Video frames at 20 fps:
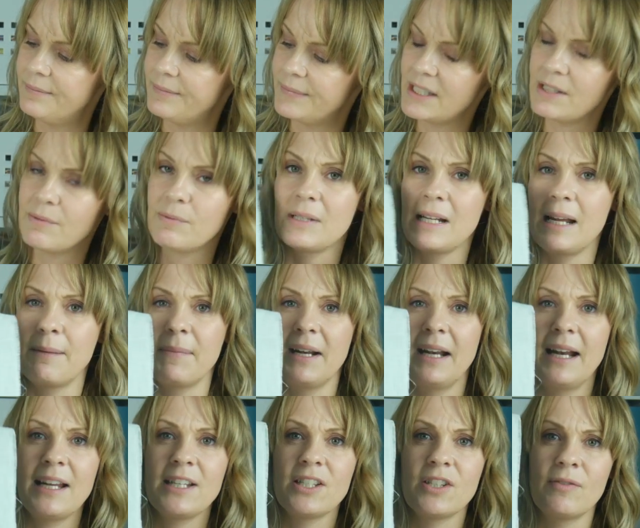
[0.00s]
This was like my
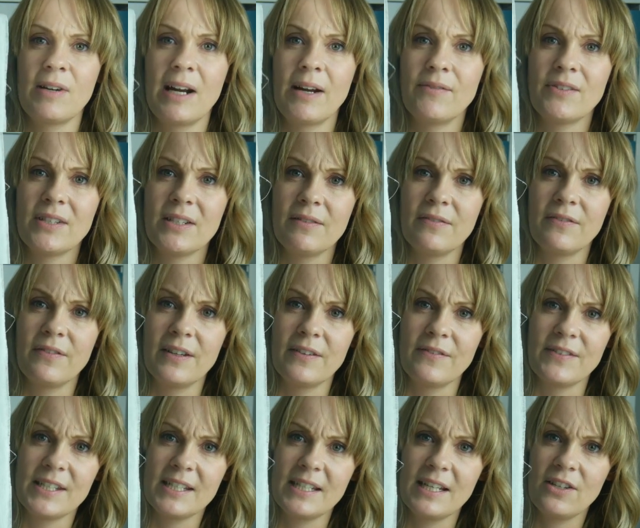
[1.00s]
last round
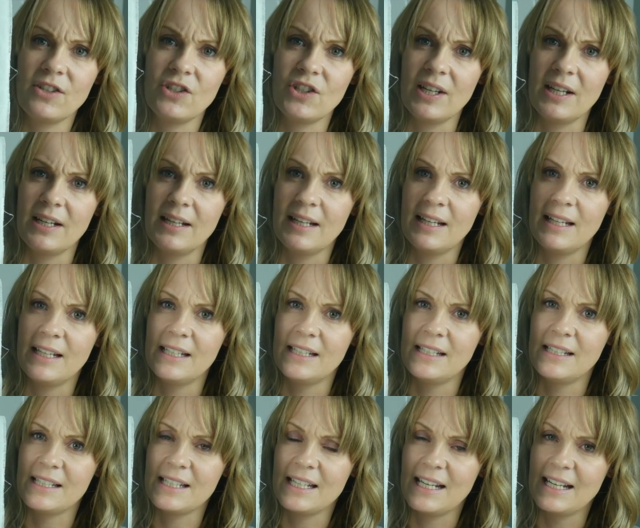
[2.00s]
of stitching,
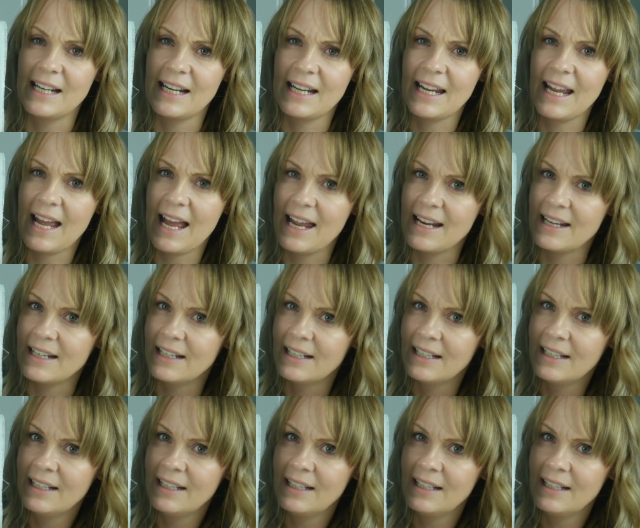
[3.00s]
and again,